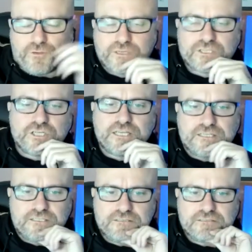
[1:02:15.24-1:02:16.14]
question
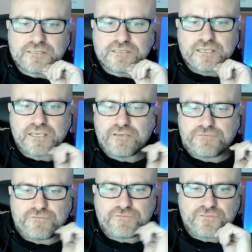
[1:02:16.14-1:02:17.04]
is,
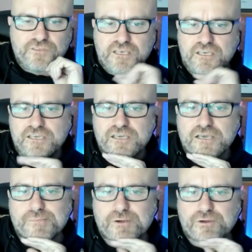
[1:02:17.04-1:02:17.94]
if the
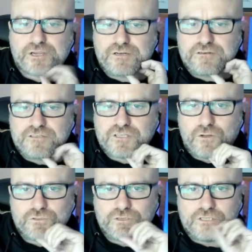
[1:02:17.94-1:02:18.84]
American
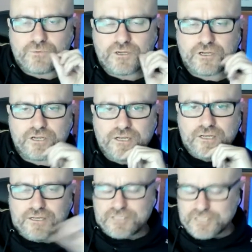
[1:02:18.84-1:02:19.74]
soldiers were
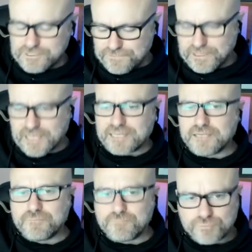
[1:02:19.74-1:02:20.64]
just
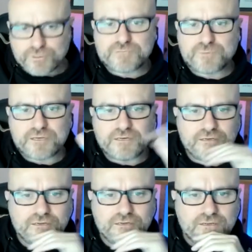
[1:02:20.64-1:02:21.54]
flooding
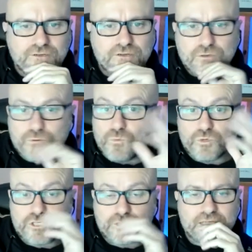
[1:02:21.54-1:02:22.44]
Brisbane, would
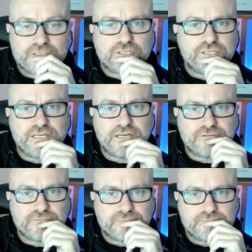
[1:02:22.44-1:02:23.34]
you punch the shit out of them?